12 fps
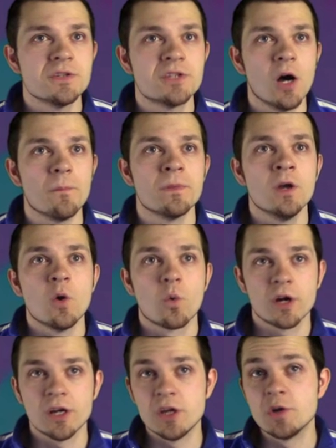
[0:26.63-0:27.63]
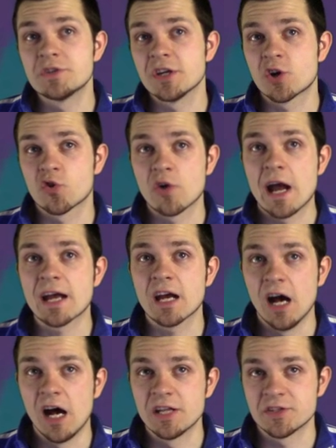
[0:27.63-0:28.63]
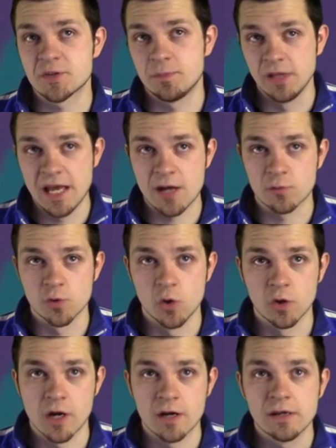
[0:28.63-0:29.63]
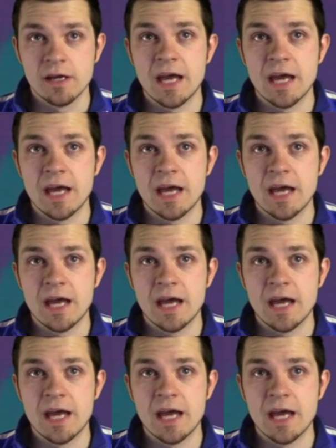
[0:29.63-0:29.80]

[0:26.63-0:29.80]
So we're going to use the Krak-On Splat Roller.